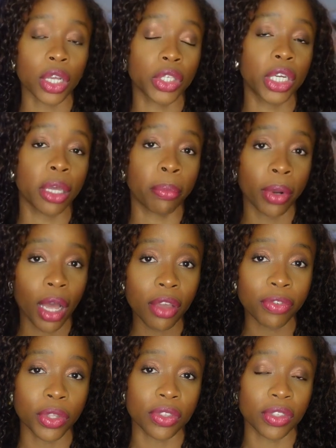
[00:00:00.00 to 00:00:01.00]
actually apply
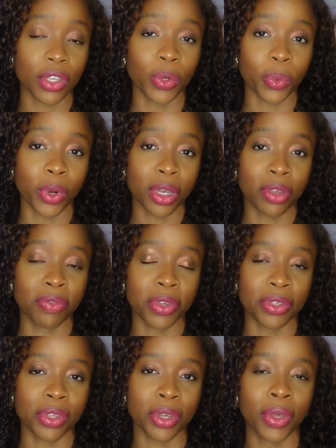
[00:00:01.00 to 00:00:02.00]
for the skilled worker
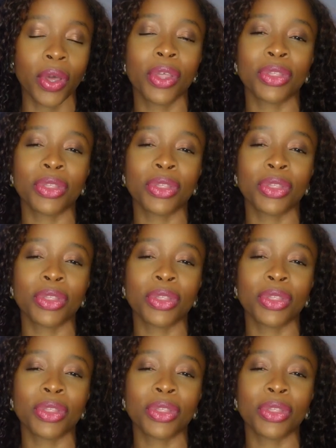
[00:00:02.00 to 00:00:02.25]
visa,